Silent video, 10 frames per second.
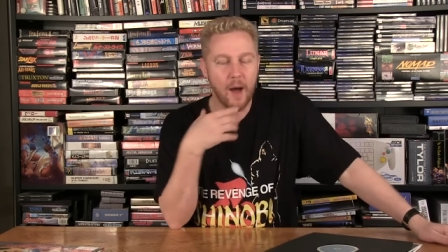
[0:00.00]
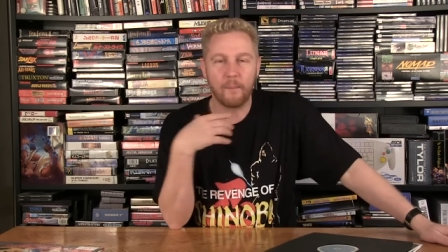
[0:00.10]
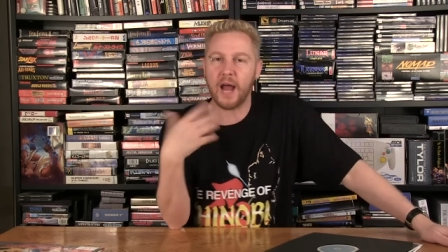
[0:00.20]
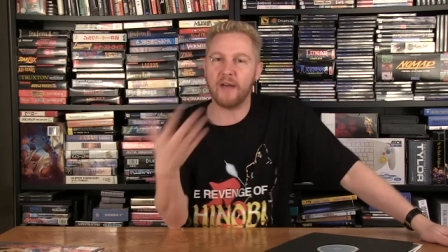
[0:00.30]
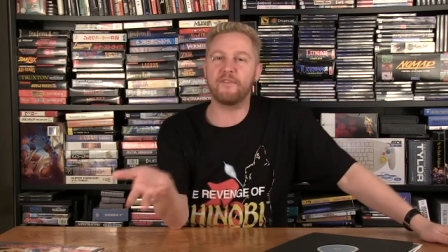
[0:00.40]

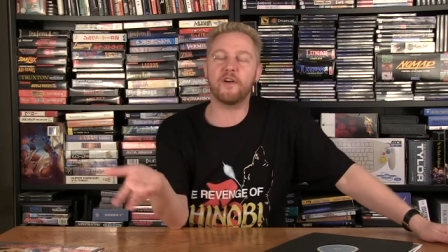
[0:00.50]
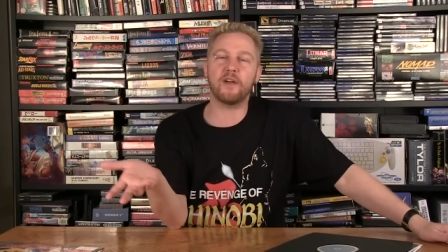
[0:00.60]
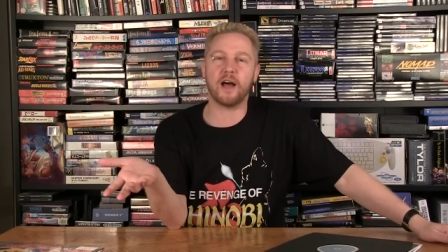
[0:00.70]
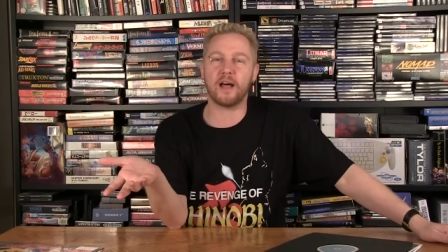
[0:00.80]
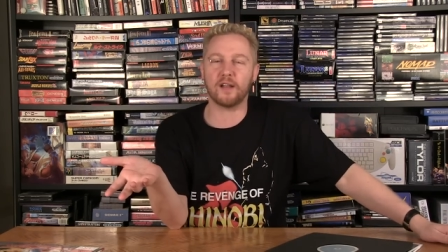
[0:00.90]
But I have
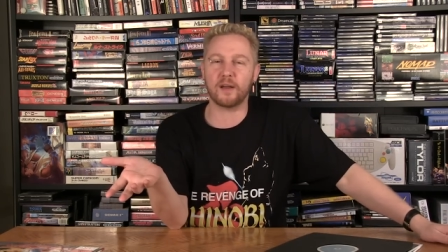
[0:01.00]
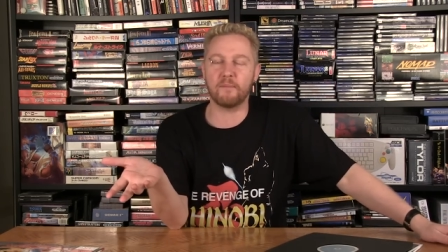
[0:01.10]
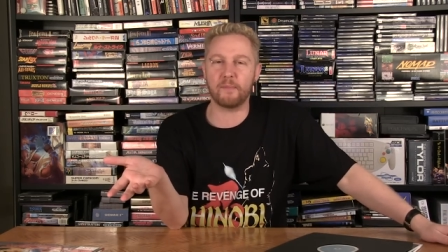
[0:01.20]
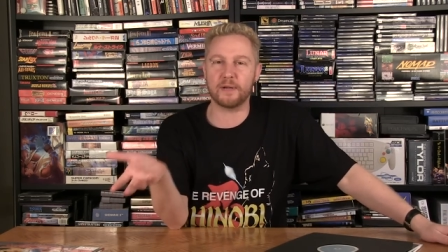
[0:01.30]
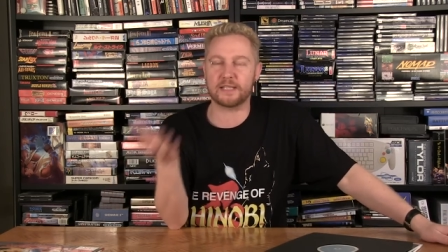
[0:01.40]
very a lot of
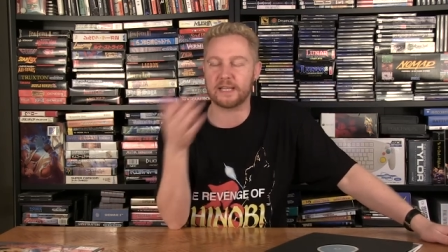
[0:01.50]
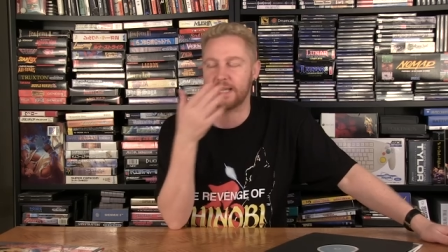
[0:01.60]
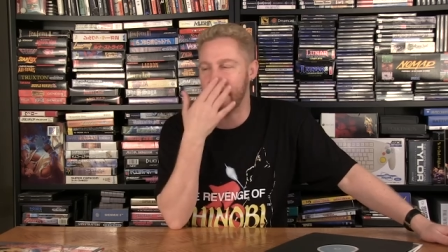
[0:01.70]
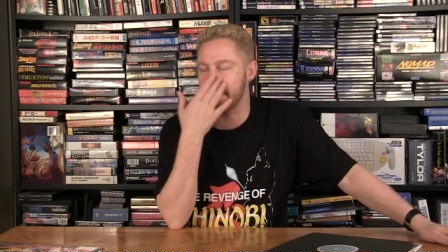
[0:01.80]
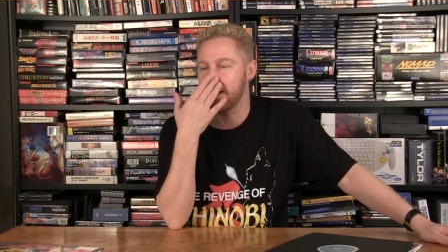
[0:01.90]
memories as a
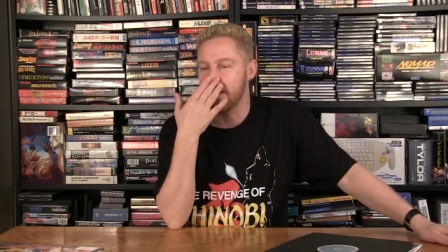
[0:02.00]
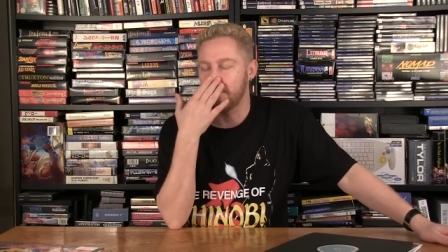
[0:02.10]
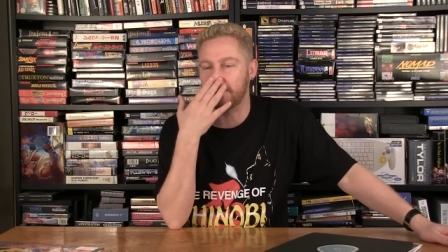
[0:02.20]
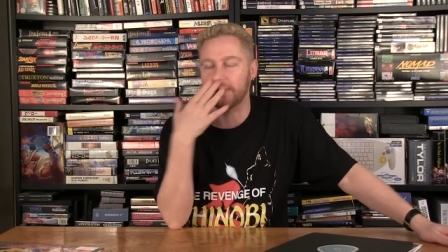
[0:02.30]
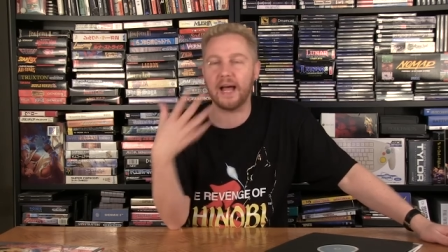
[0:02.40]
kid
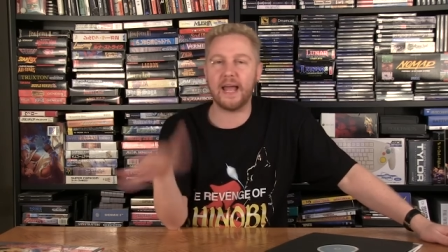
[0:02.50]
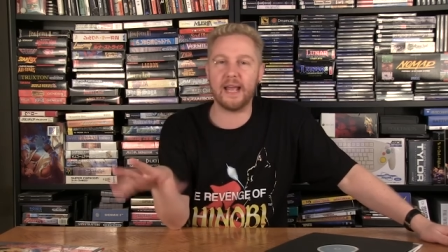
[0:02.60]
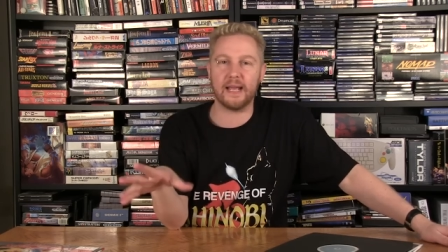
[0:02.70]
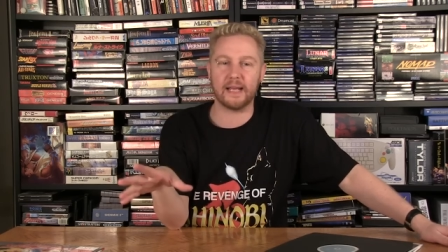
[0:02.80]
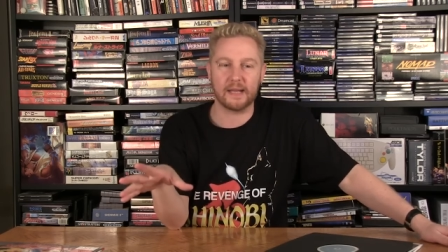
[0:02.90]

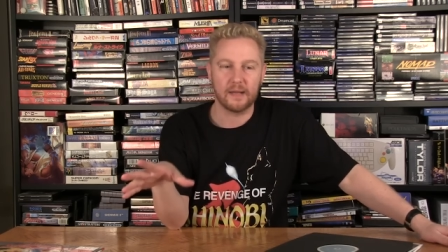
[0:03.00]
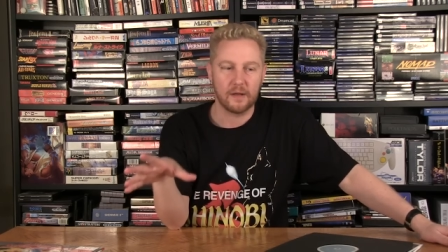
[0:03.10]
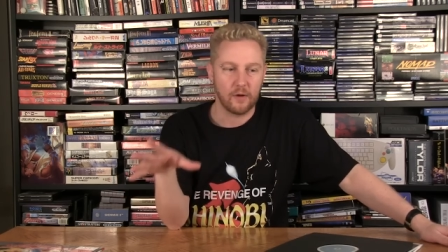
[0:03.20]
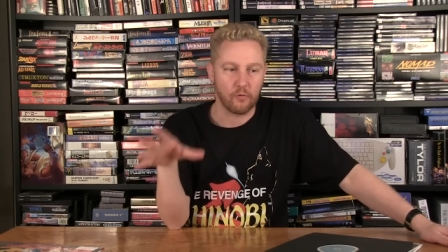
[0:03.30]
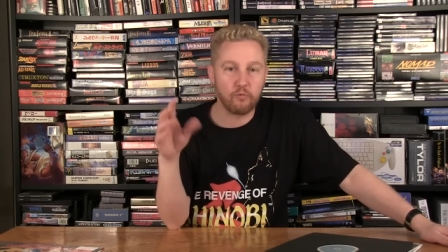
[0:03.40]
playing
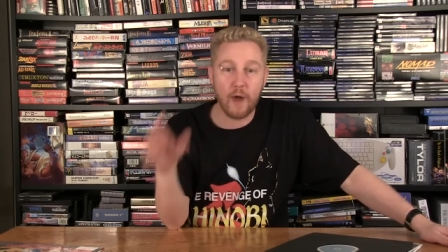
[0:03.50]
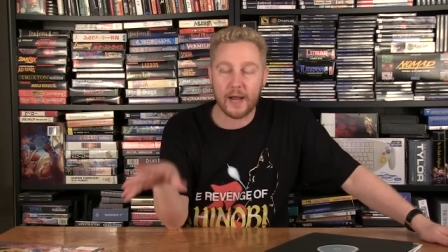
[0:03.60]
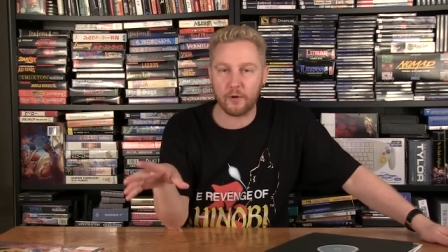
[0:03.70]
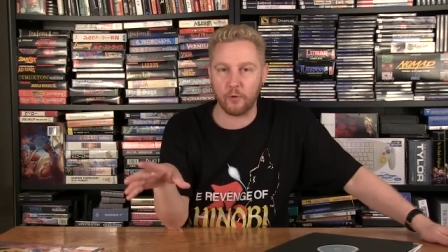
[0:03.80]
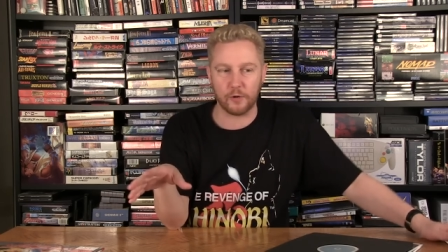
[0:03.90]

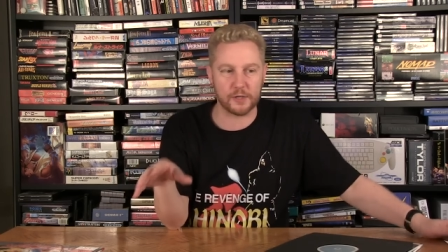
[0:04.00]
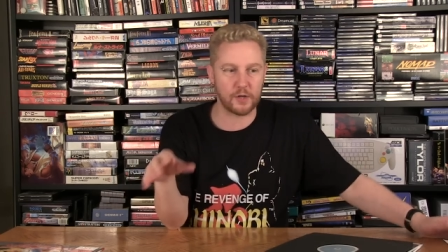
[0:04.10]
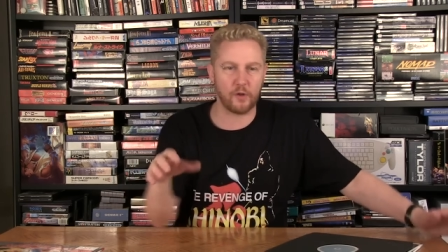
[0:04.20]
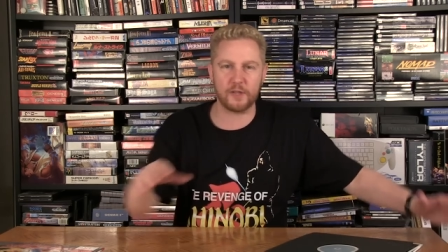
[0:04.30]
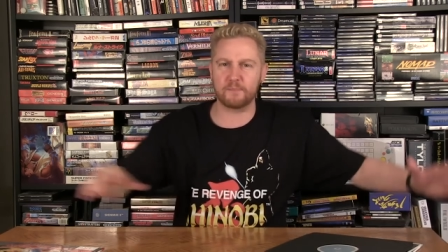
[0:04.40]
records
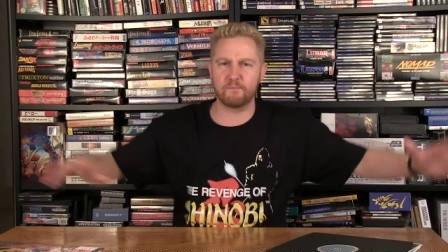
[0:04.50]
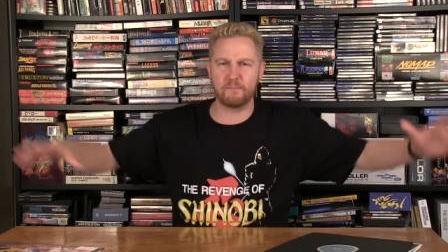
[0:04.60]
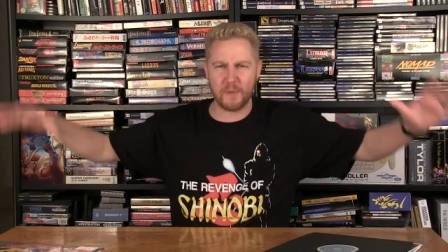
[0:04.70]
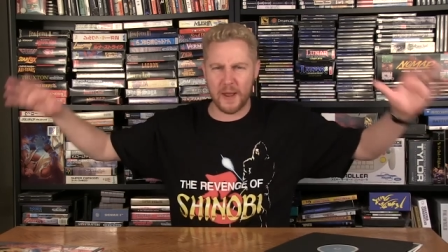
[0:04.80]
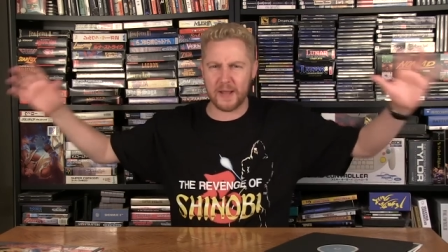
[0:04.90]
on these
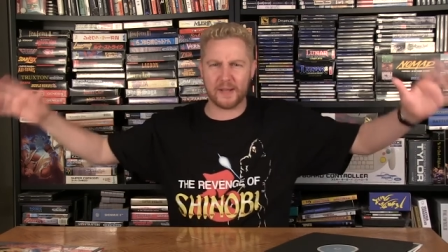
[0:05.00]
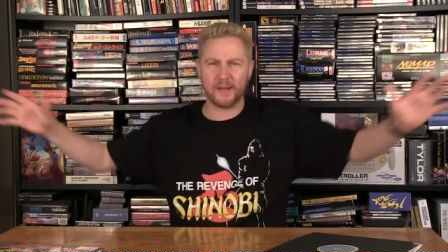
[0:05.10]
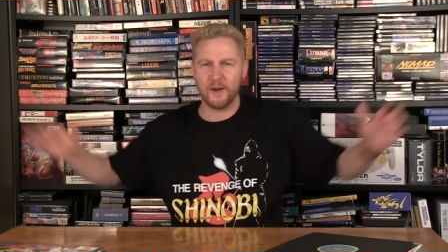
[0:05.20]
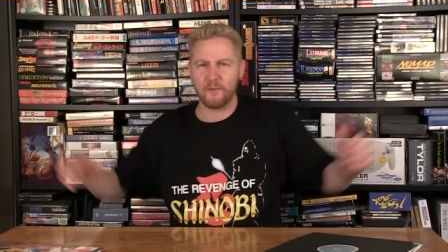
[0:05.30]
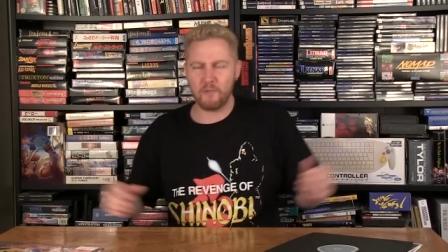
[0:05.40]
big
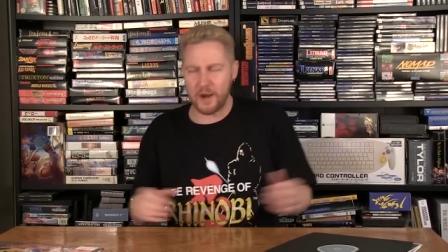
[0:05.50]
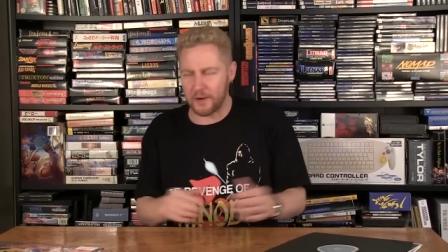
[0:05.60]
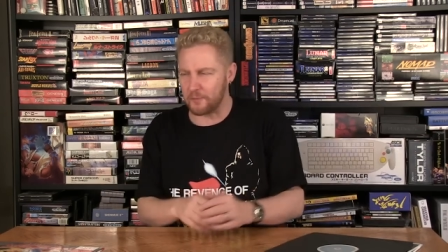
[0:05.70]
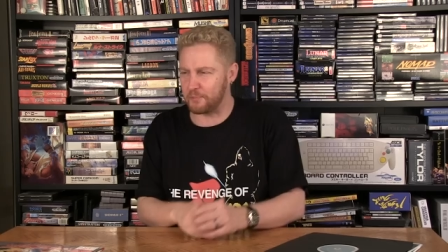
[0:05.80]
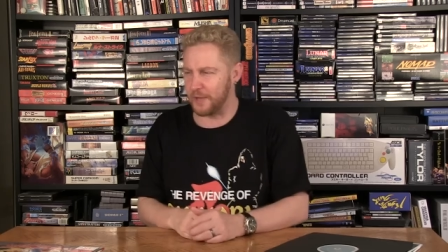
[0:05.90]

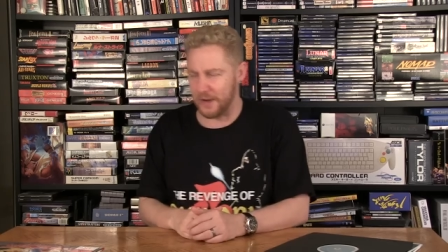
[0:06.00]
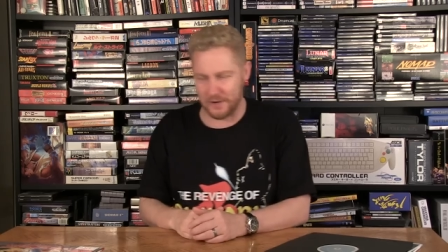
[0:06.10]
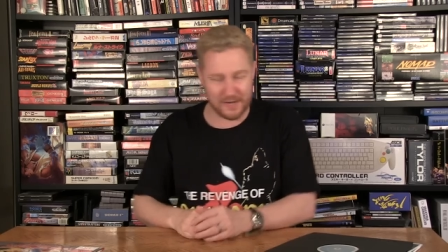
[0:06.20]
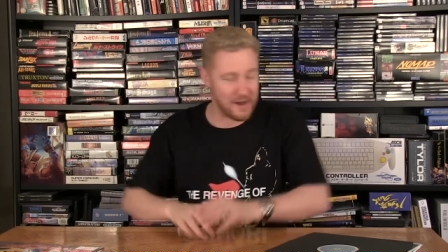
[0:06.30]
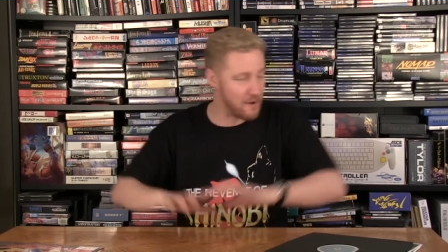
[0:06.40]
record
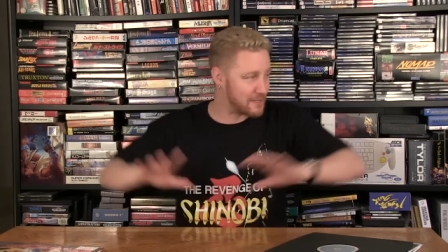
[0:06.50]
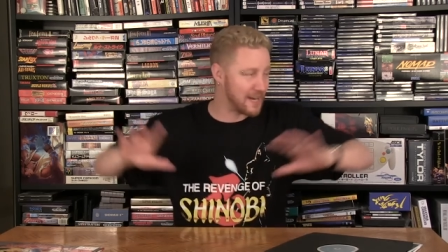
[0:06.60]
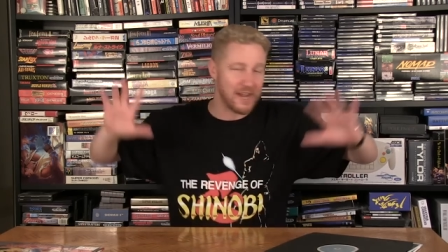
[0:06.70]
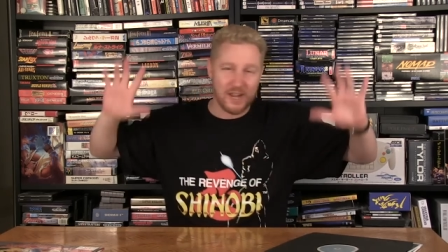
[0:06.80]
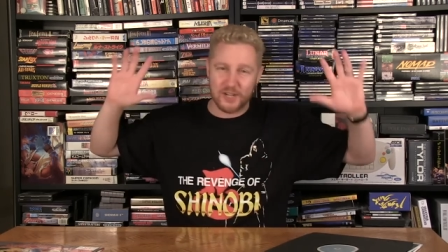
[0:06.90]
players and it was
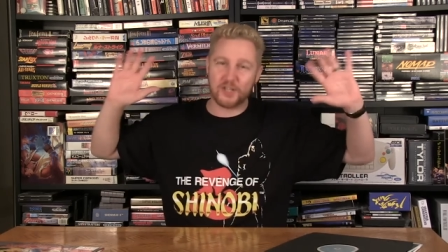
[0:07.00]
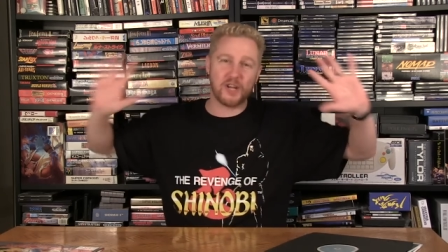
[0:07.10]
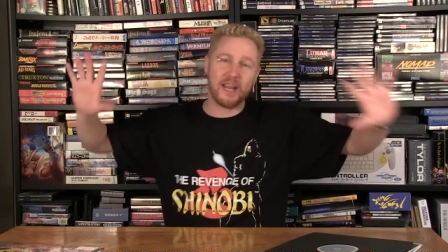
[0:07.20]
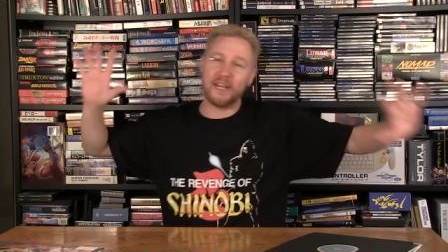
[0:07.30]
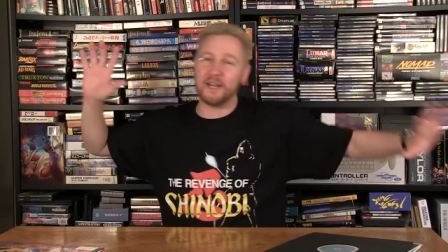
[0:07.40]
like
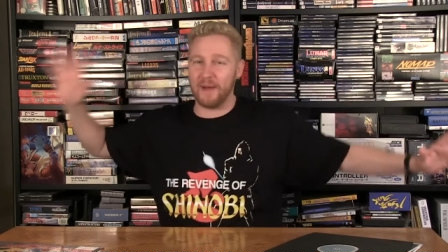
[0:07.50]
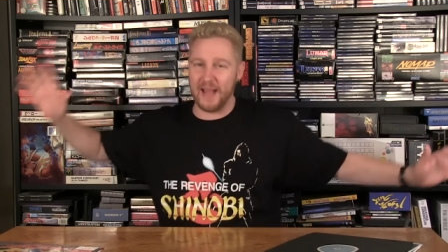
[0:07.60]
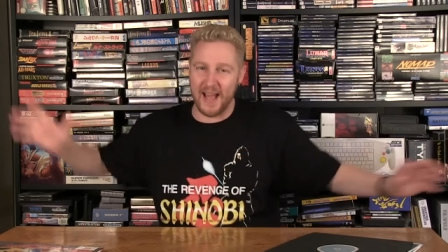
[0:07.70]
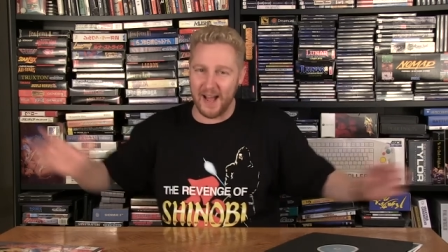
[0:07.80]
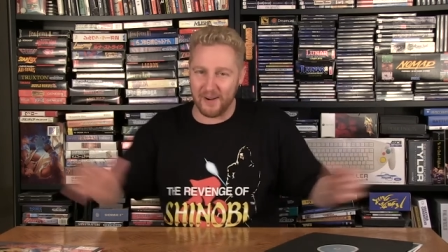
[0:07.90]
shaking
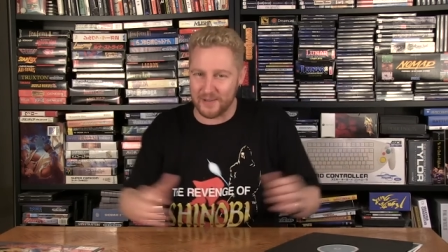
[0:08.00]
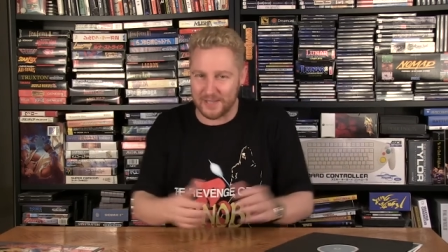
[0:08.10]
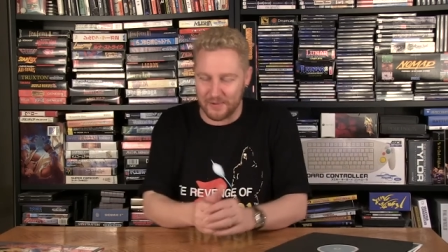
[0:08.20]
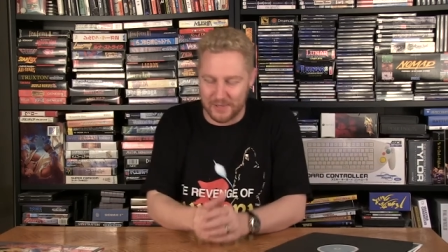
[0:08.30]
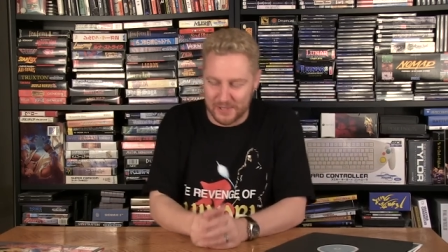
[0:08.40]
my
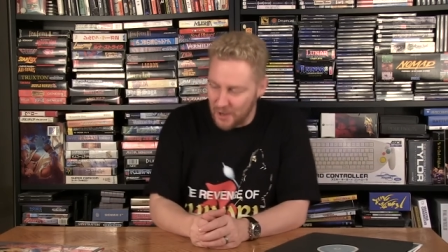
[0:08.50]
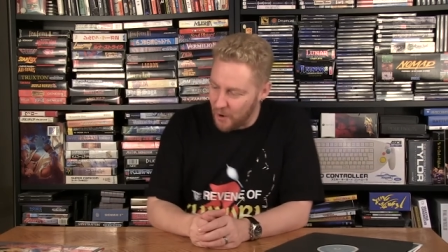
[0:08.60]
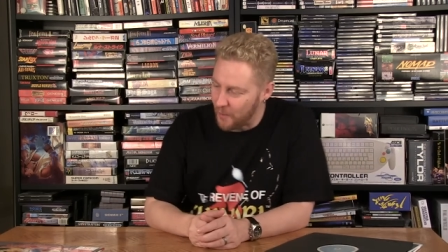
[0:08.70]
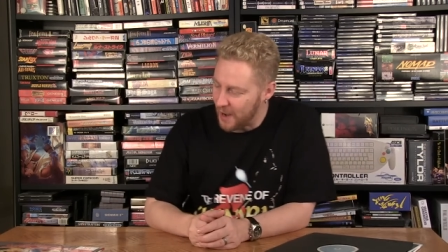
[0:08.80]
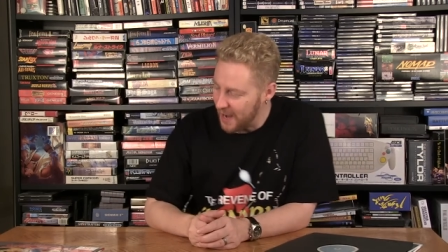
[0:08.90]
house it was
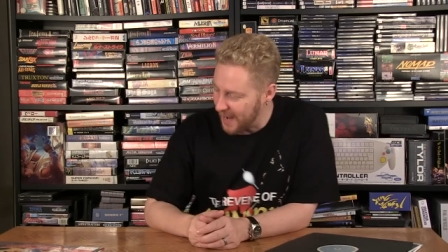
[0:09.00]
so